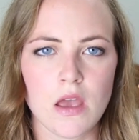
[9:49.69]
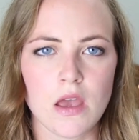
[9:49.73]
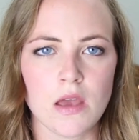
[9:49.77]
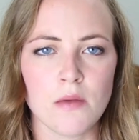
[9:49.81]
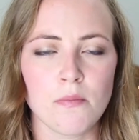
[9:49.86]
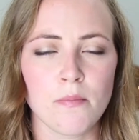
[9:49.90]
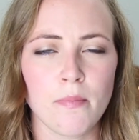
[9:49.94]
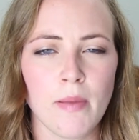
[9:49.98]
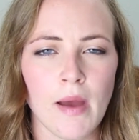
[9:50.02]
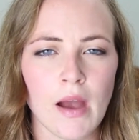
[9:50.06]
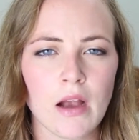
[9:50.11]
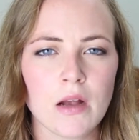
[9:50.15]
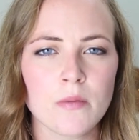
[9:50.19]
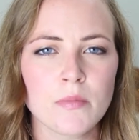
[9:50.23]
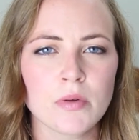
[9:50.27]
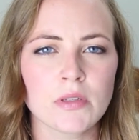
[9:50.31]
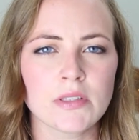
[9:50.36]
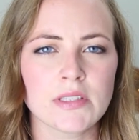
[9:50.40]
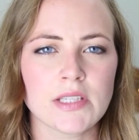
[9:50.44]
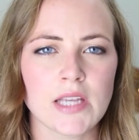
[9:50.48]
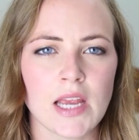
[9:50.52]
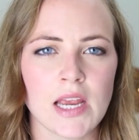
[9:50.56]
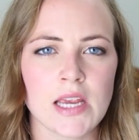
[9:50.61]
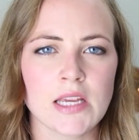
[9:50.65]

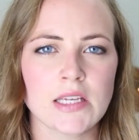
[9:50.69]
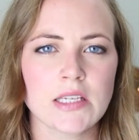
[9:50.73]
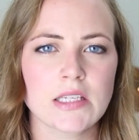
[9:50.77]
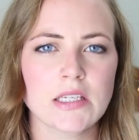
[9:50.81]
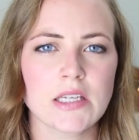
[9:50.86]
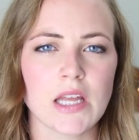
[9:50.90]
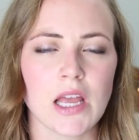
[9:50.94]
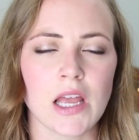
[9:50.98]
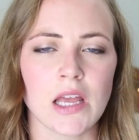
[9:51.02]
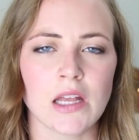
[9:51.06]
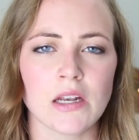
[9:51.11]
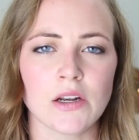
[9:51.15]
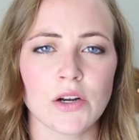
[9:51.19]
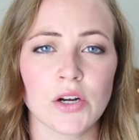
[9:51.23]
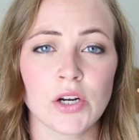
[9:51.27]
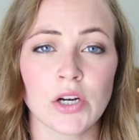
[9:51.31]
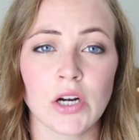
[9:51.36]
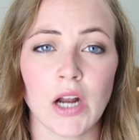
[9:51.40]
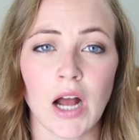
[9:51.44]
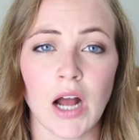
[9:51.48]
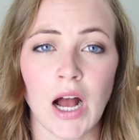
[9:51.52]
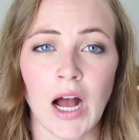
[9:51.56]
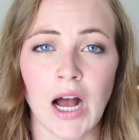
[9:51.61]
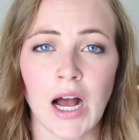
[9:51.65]
impeccable taste and
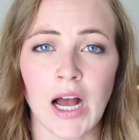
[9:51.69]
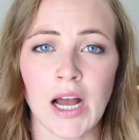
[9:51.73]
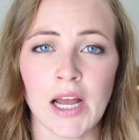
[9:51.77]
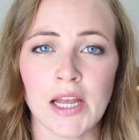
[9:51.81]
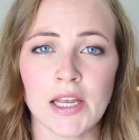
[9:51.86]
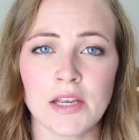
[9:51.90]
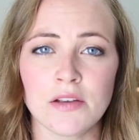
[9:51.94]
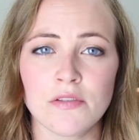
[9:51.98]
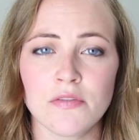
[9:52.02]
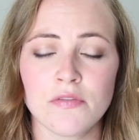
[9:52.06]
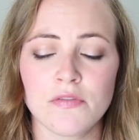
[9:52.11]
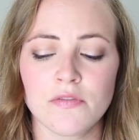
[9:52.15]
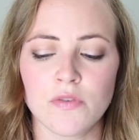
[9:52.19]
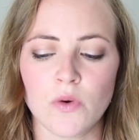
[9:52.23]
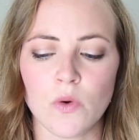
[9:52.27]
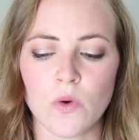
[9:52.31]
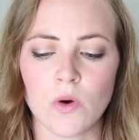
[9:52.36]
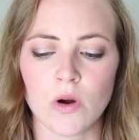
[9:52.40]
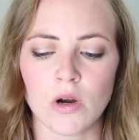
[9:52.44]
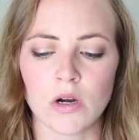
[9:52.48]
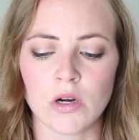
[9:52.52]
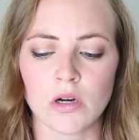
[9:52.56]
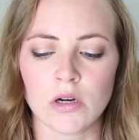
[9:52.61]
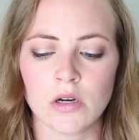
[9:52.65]
her eye
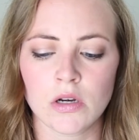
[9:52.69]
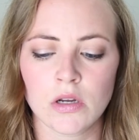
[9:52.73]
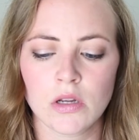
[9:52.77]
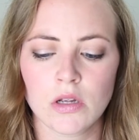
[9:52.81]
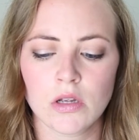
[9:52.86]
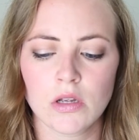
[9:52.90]
for